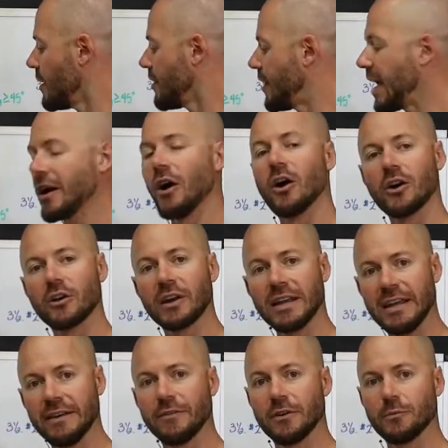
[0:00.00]
they are
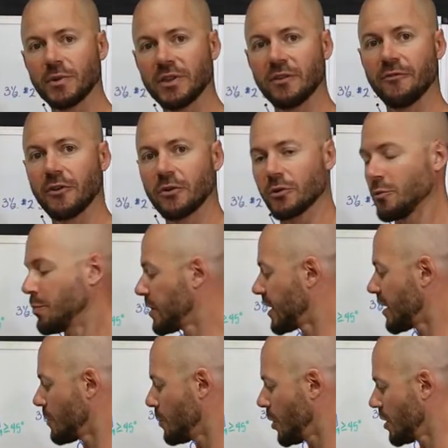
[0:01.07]
even with the vertical plane
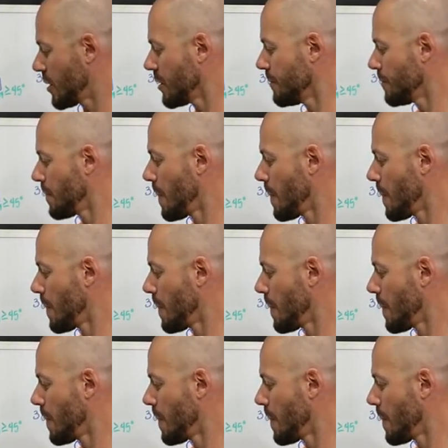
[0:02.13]
of the bar.